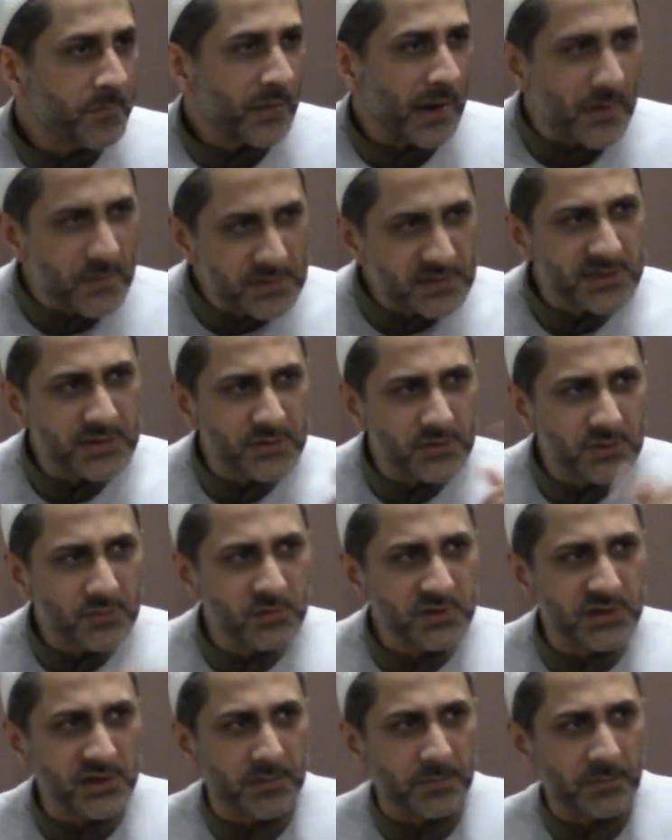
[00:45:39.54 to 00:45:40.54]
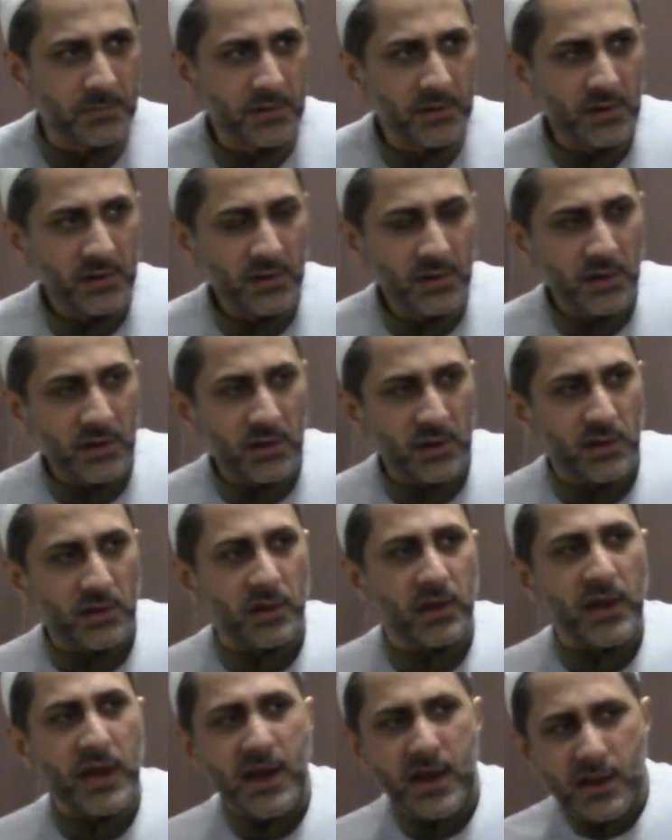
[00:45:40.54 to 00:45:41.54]
I will say to the Muslim,
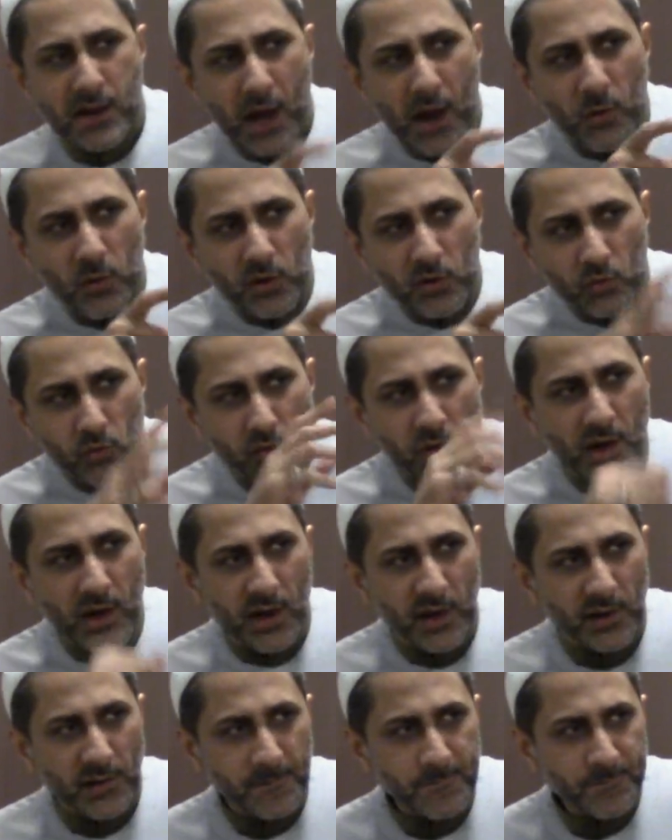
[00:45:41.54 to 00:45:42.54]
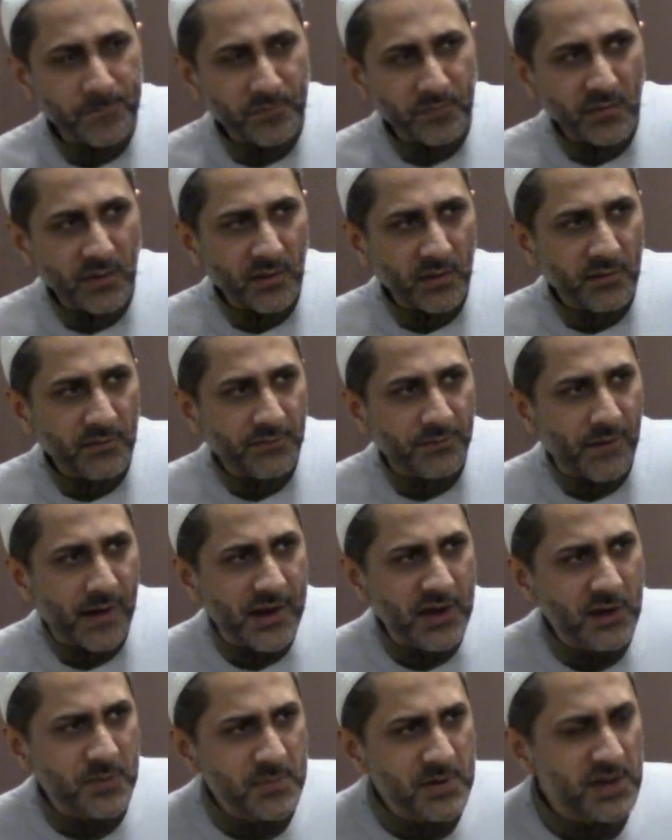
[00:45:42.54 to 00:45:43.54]
in our Quran,
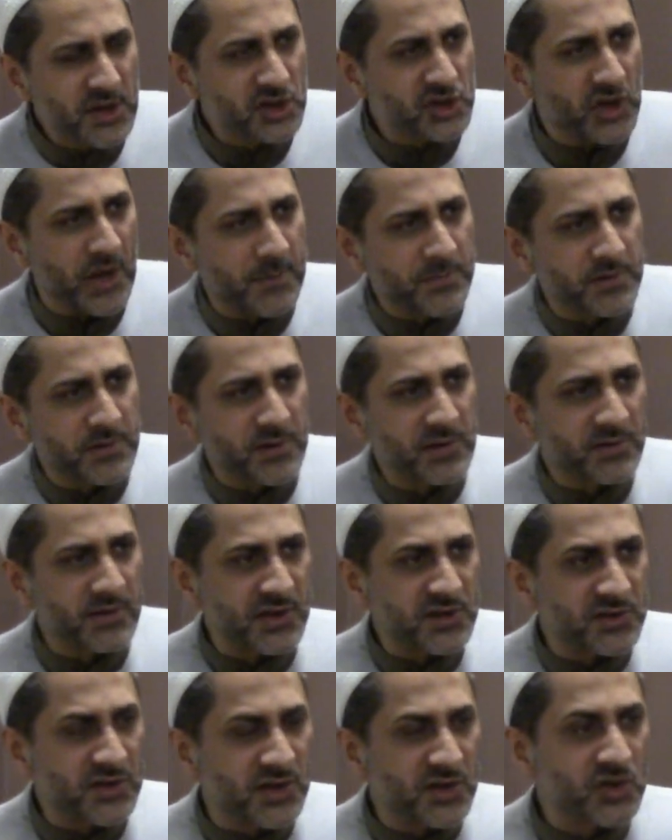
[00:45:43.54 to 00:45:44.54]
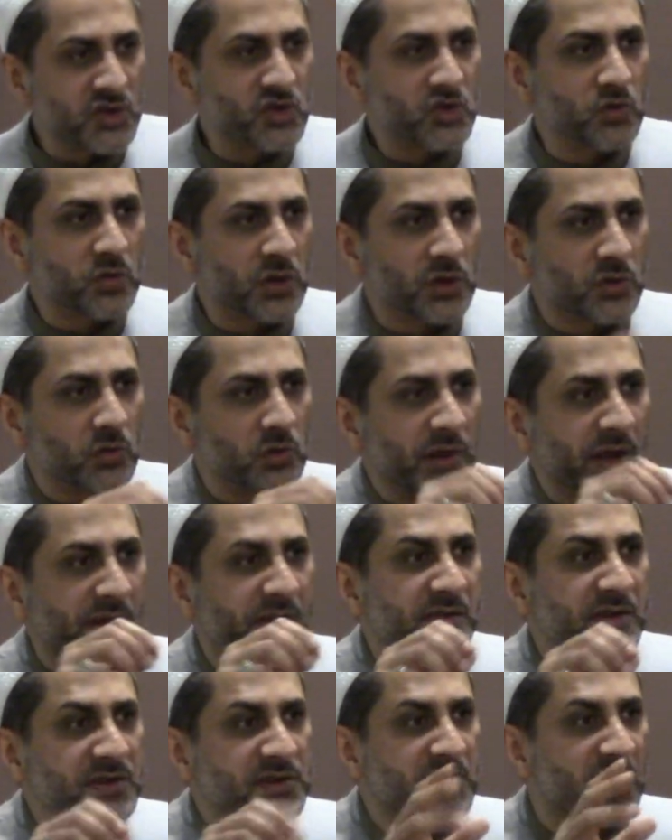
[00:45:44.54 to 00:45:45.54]
find me a chapter that says Surah
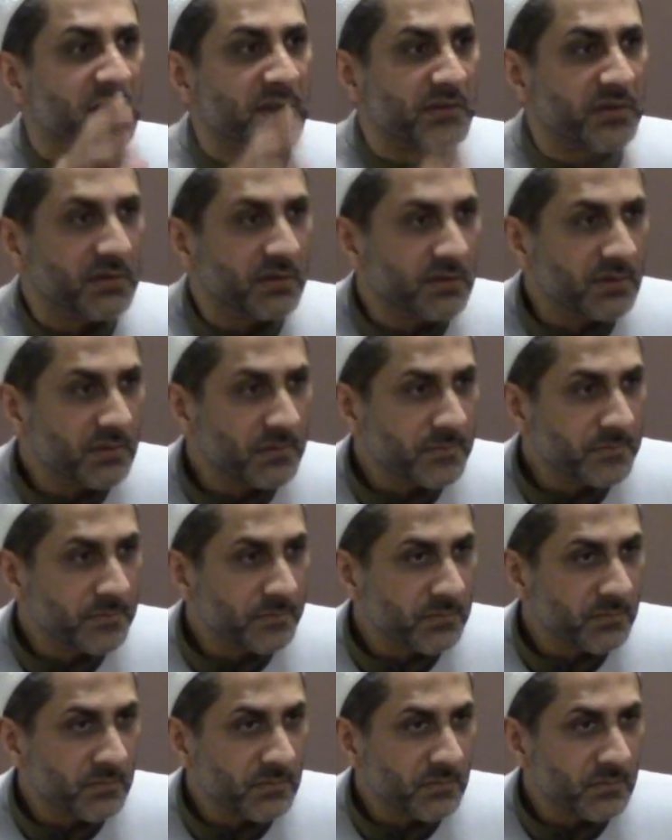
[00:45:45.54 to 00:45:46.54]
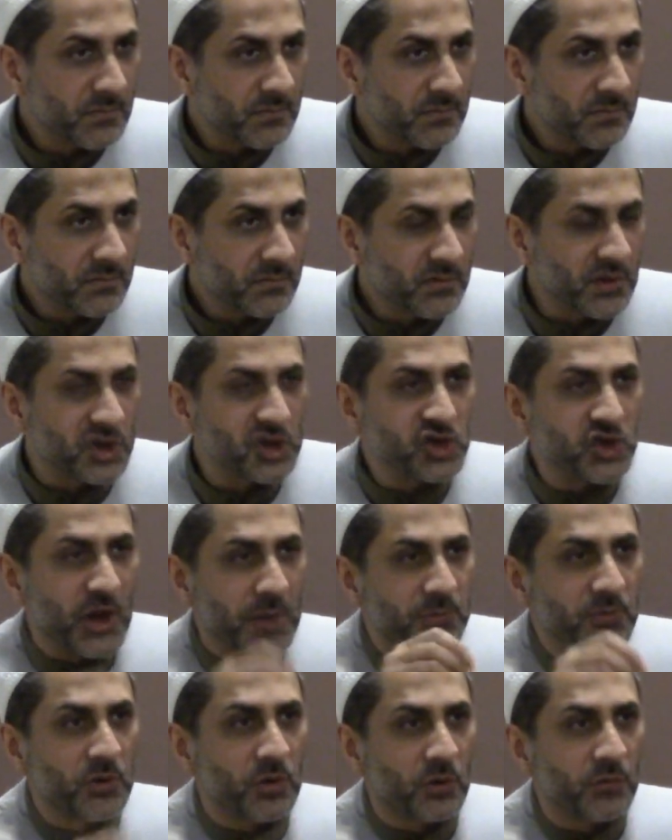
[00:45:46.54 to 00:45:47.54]
Al-Iqtisad, the
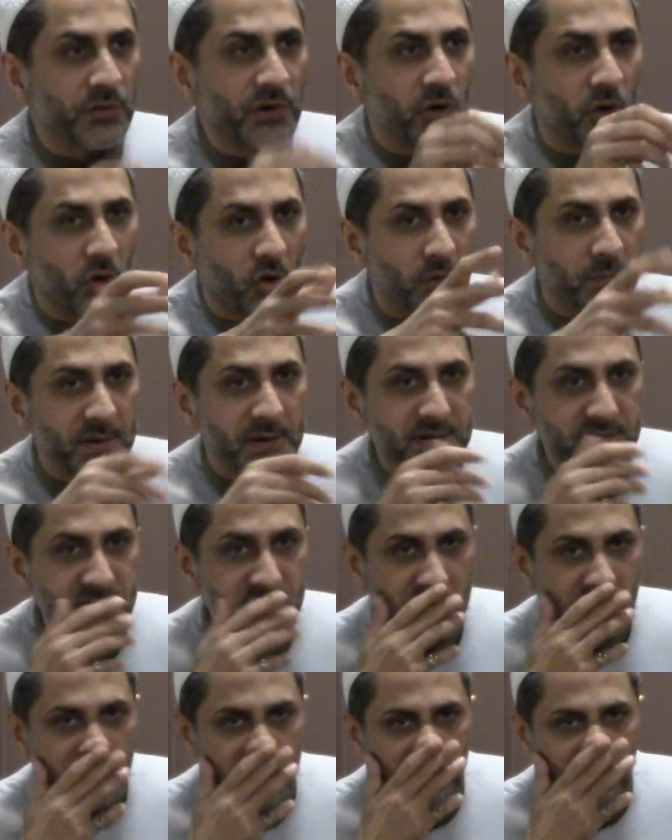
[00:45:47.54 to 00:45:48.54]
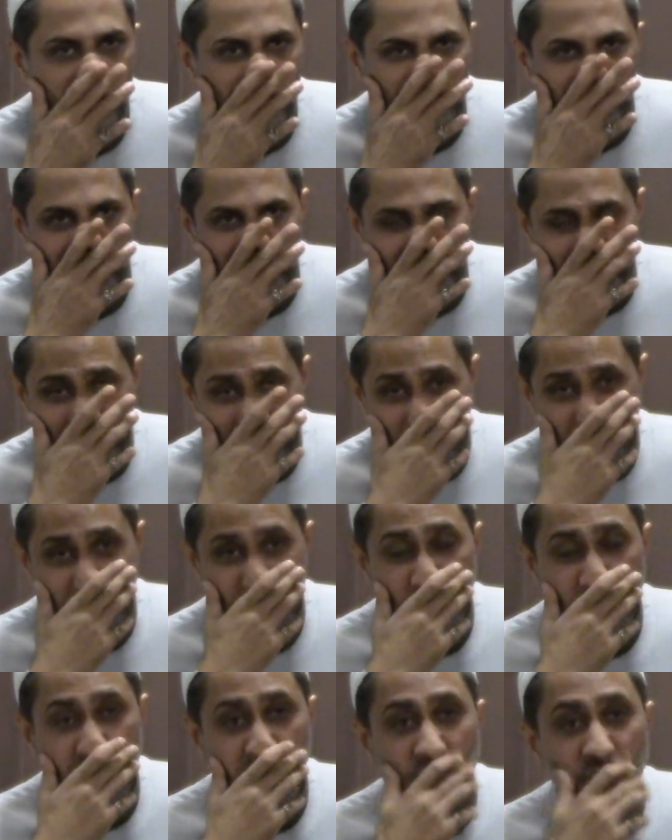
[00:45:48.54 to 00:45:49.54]
chapter of economics, or
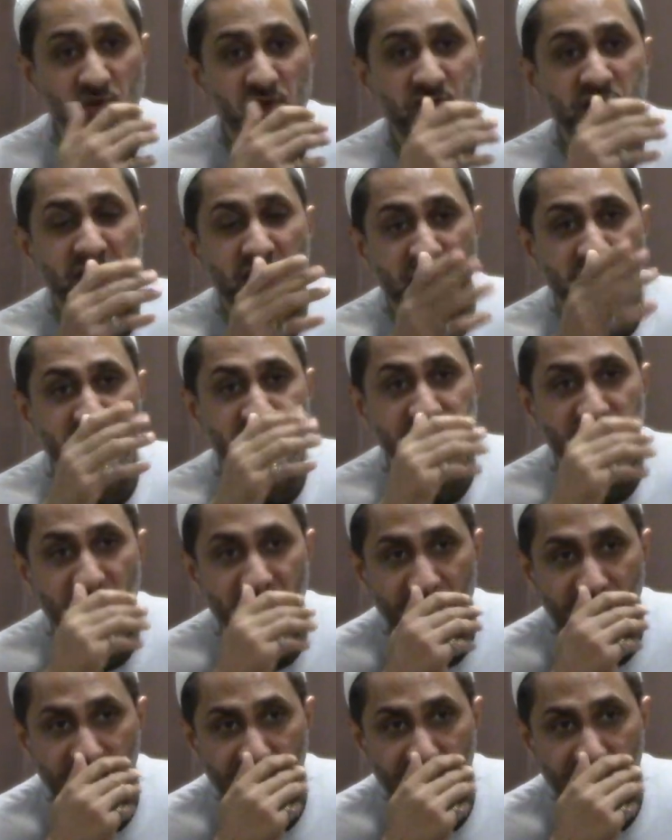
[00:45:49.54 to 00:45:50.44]
Surah Al-Siyasa,